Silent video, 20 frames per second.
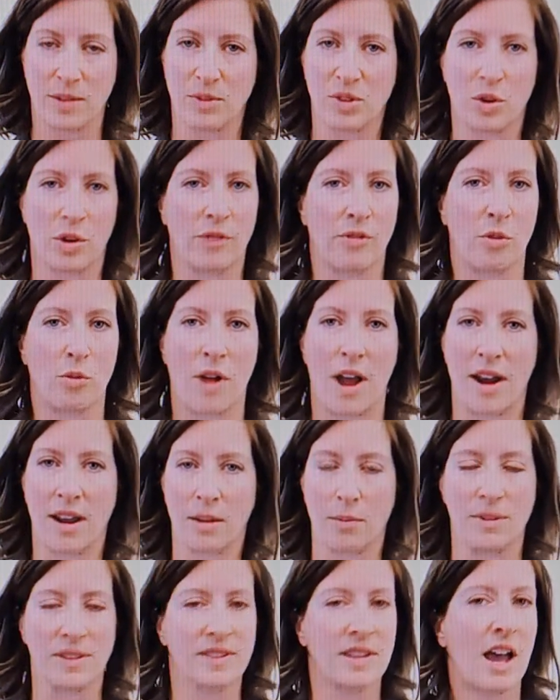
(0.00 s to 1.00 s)
some sort of
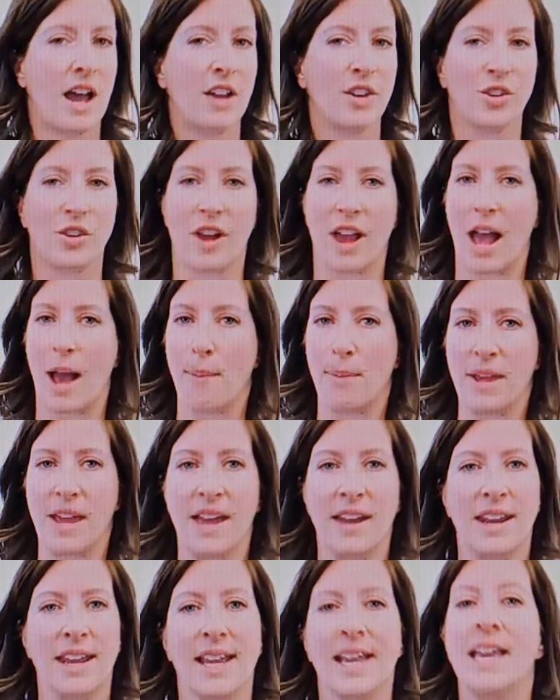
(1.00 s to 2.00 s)
erotic massage or a happy
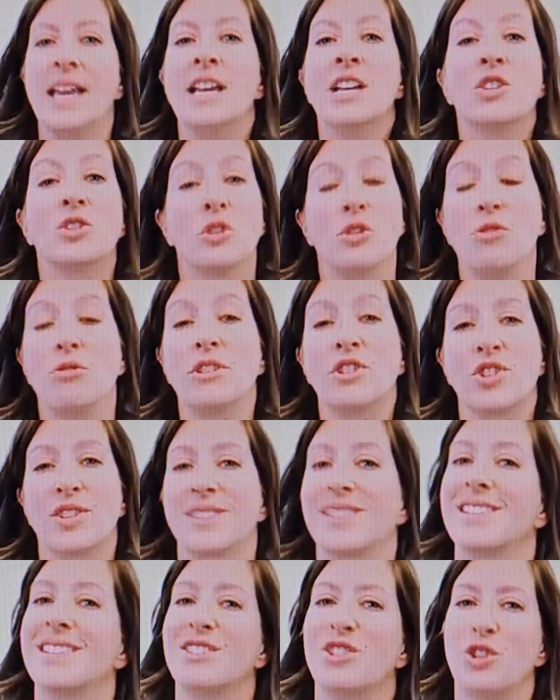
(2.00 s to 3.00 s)
ending. So you can
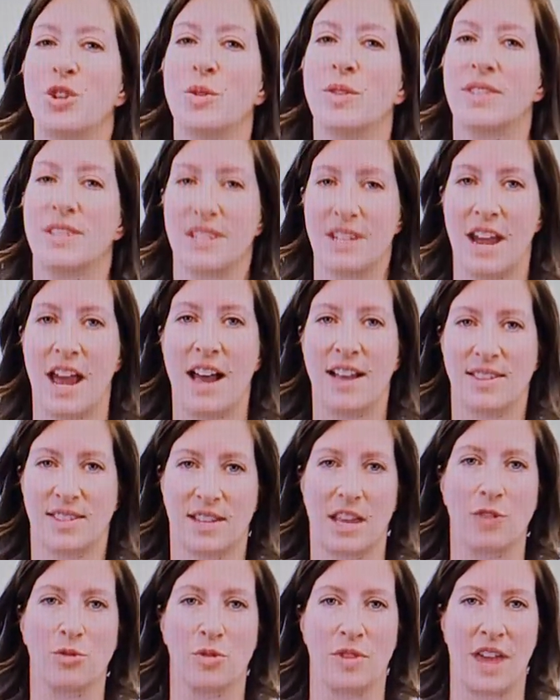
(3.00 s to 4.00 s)
just choose to not
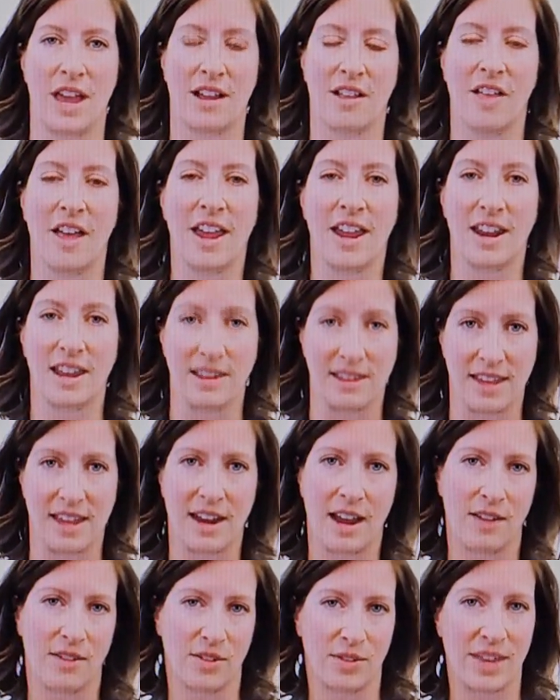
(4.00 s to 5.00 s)
schedule that client and
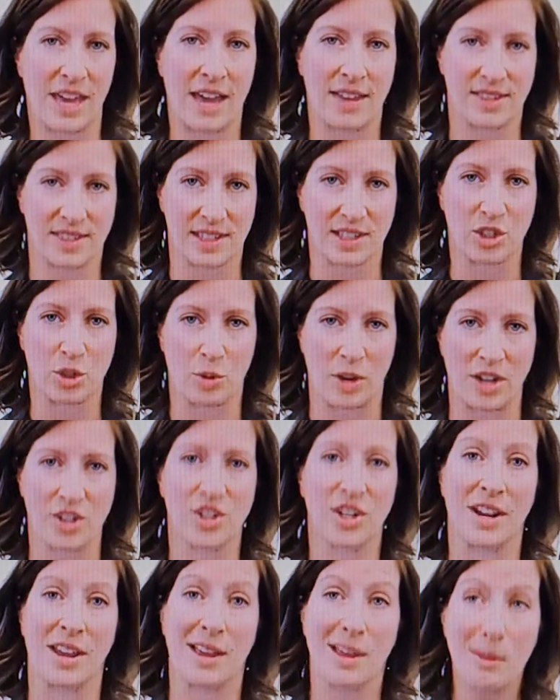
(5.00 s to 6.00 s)
get out of that
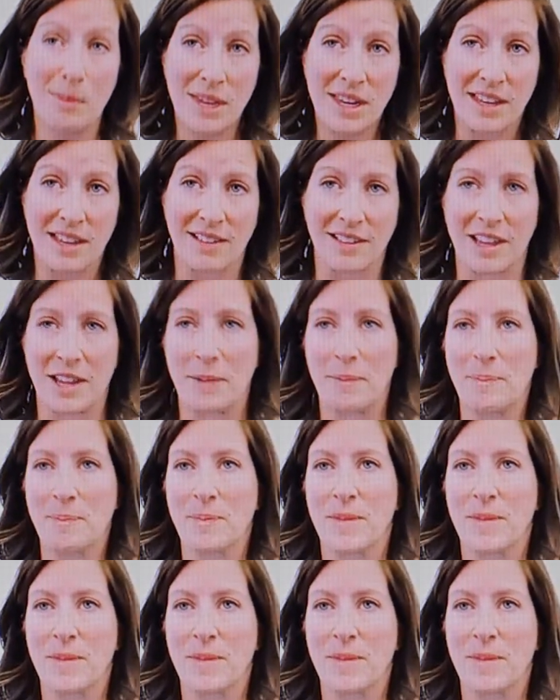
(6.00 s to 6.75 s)
situation immediately.